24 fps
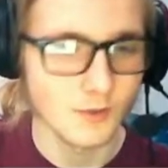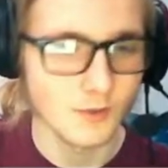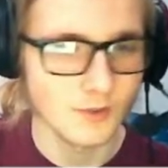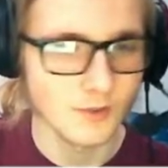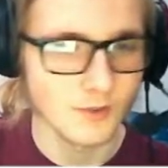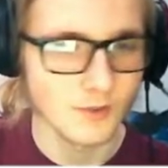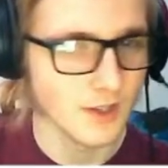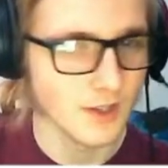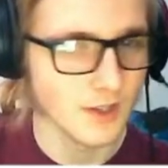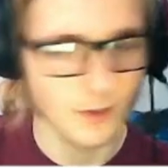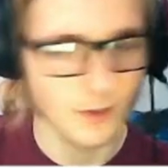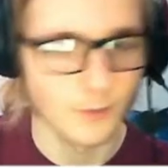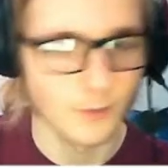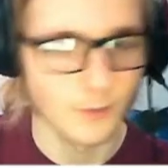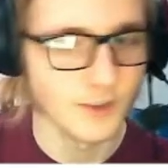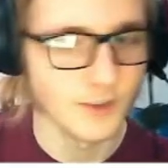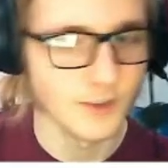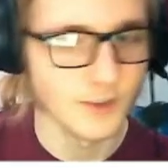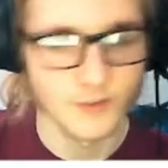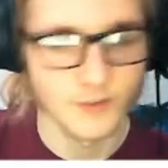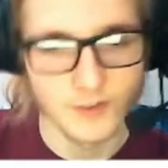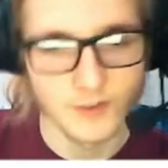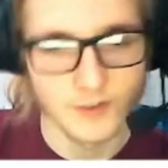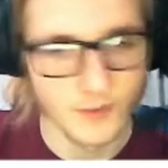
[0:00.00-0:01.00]
I believe
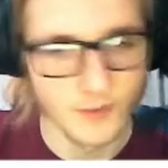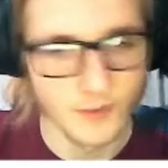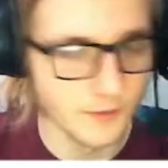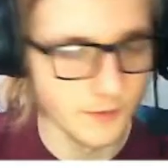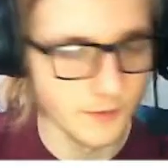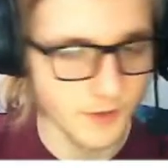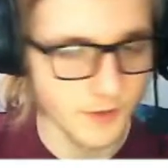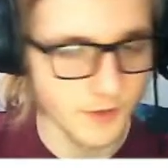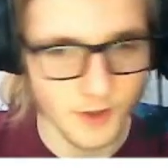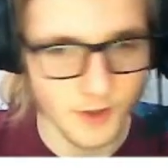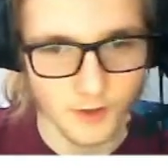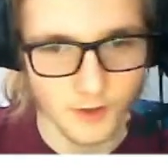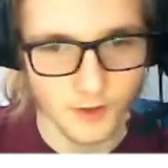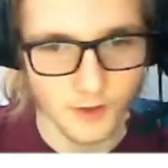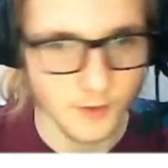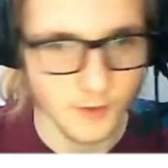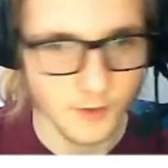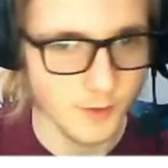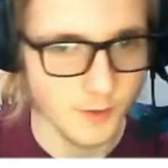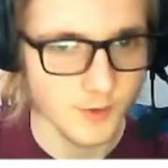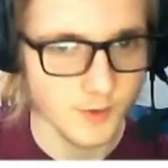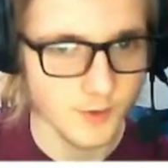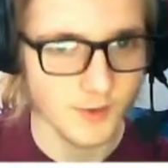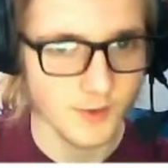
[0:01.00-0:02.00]
he's in the finale,
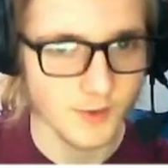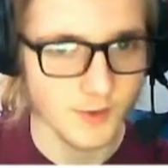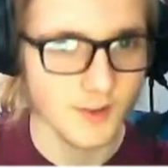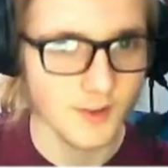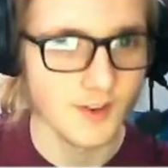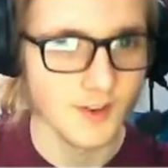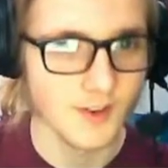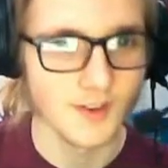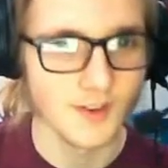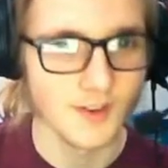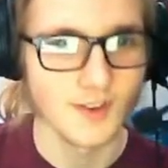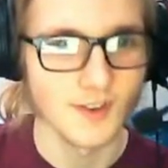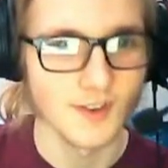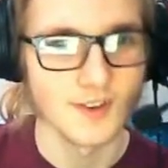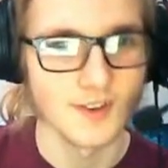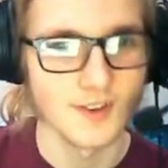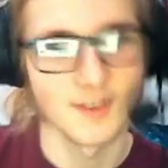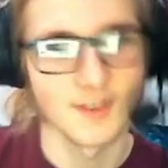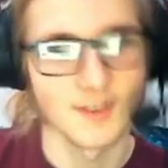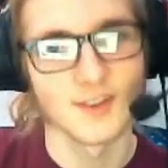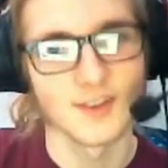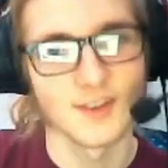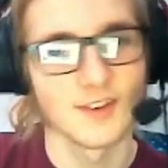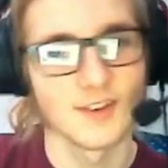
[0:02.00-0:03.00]
but
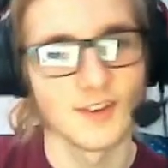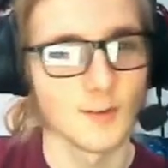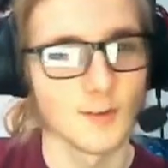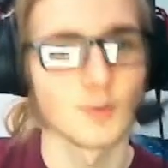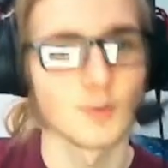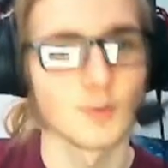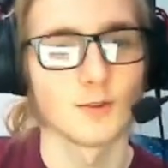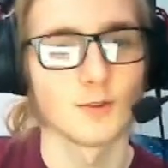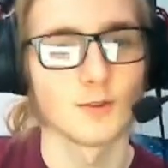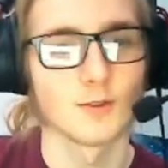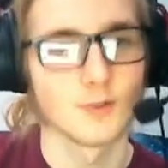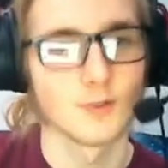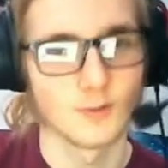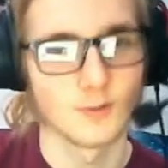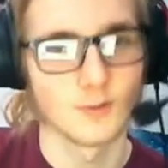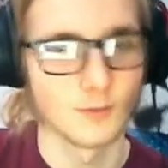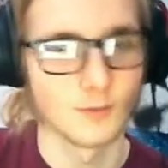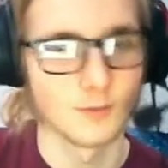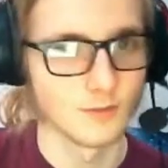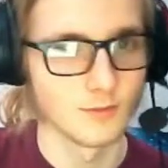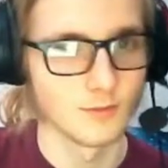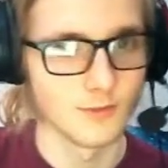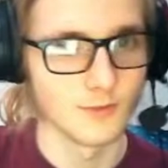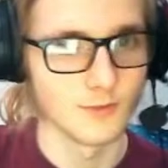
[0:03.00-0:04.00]
his episode is
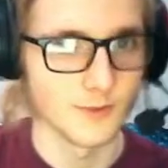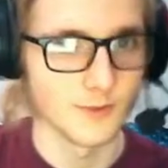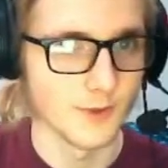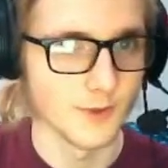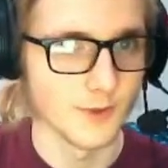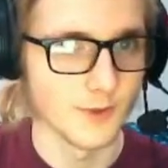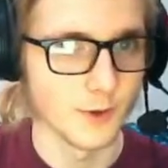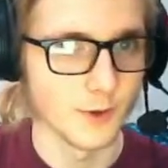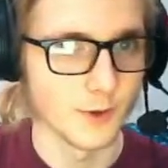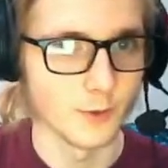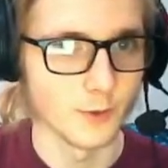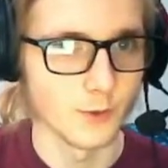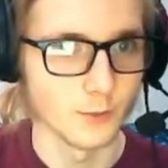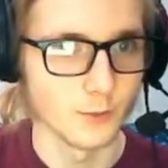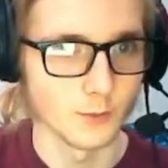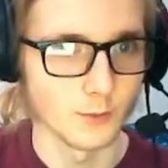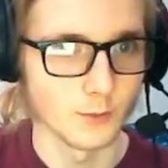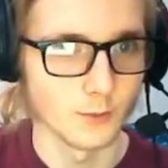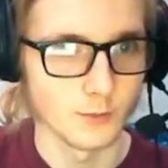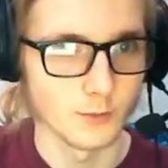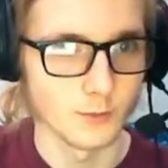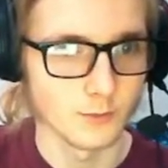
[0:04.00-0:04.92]
with the whole